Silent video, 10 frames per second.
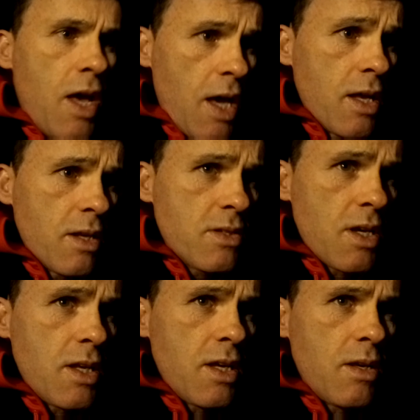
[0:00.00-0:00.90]
and
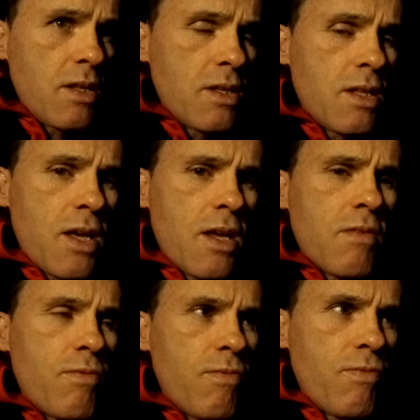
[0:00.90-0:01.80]
said he didn't get
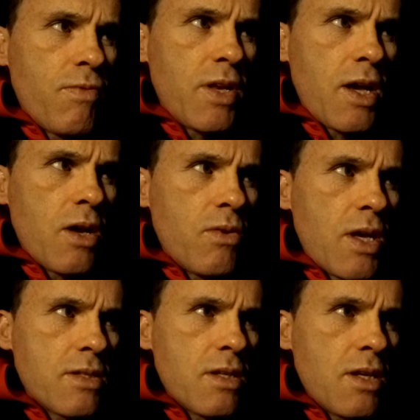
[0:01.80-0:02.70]
a video
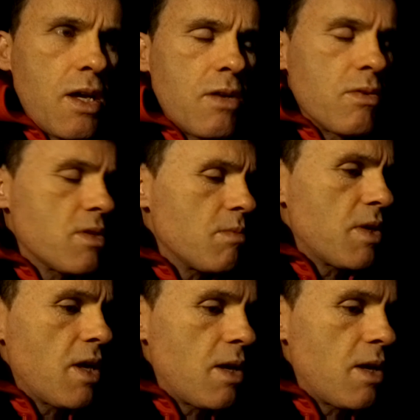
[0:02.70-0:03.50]
yesterday or something.